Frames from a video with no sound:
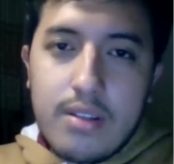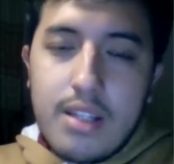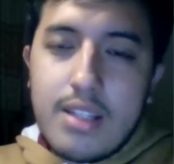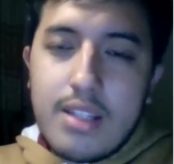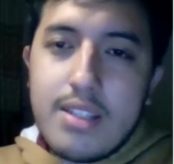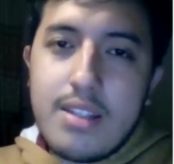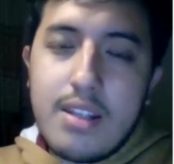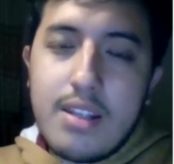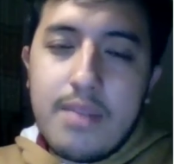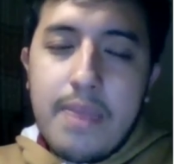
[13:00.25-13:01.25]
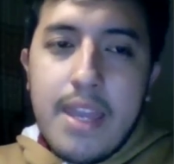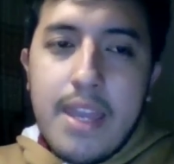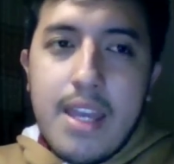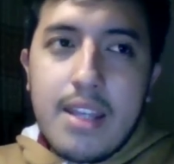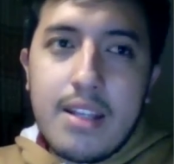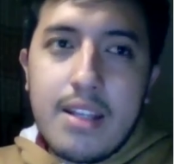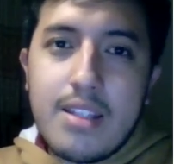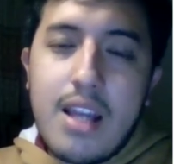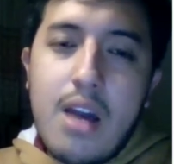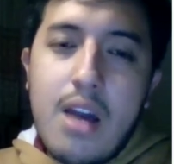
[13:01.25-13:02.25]
That is that's
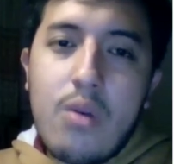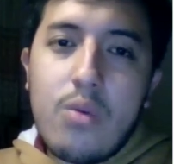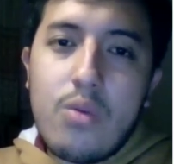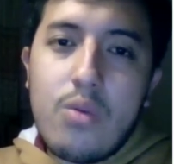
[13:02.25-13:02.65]
how